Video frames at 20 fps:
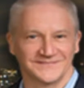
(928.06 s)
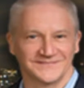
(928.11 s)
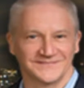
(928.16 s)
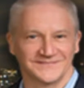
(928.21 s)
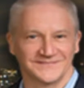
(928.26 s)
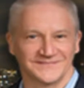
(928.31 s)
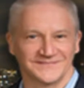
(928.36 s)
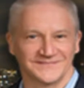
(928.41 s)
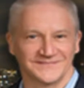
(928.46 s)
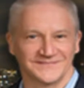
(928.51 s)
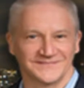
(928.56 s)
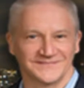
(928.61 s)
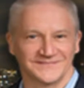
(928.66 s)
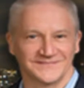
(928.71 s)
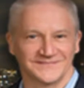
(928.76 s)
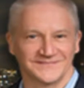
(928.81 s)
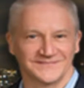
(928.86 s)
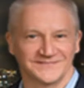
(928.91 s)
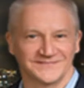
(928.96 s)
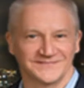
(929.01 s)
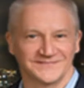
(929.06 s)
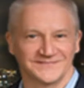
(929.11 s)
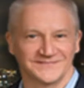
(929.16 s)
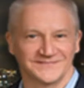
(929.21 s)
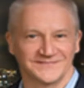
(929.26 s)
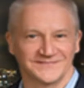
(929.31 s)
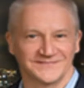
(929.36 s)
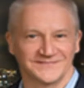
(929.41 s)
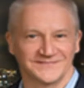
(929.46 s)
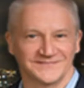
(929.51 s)

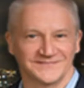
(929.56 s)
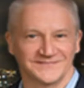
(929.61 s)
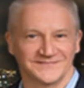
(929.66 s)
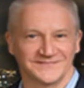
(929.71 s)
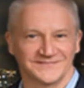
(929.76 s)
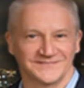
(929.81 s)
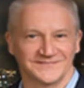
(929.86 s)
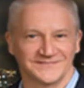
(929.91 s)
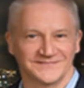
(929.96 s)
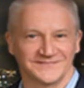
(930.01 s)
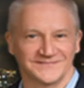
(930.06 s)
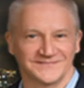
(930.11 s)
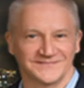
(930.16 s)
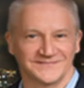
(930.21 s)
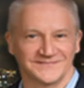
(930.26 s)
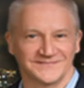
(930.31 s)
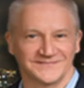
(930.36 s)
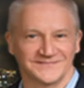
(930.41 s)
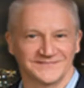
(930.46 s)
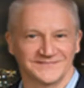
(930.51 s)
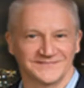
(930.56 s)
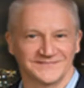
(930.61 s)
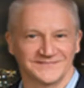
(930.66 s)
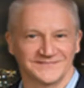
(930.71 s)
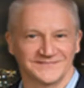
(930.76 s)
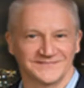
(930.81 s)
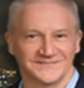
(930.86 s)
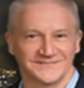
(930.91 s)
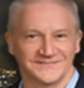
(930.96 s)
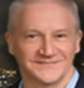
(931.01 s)

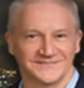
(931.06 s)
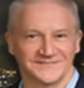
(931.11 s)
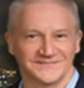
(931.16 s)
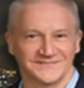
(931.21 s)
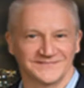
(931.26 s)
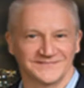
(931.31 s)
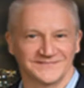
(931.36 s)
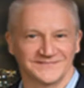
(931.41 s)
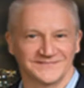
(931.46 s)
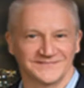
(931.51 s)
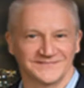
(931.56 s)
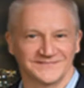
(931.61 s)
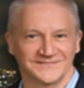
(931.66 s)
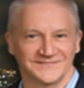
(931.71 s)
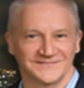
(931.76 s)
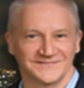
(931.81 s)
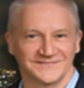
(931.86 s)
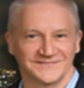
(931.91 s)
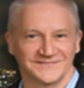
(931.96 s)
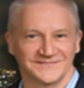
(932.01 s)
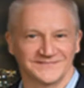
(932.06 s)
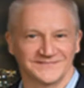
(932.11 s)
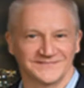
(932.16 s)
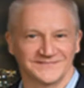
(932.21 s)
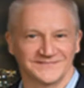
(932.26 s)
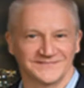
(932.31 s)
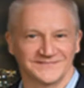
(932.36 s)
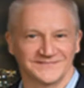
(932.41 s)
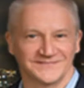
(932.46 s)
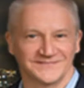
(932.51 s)

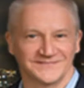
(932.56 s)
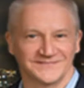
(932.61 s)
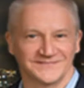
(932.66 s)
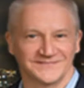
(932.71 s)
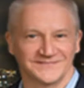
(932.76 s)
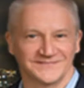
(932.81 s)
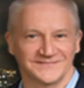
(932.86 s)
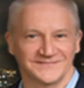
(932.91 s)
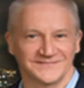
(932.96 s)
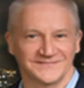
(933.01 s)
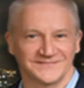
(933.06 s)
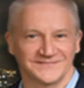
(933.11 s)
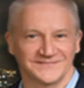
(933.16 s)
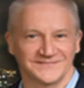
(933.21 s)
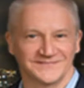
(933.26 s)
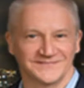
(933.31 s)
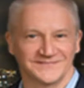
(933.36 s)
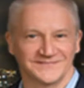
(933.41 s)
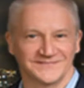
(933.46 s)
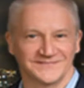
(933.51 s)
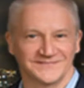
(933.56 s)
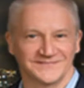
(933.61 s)
[no speech]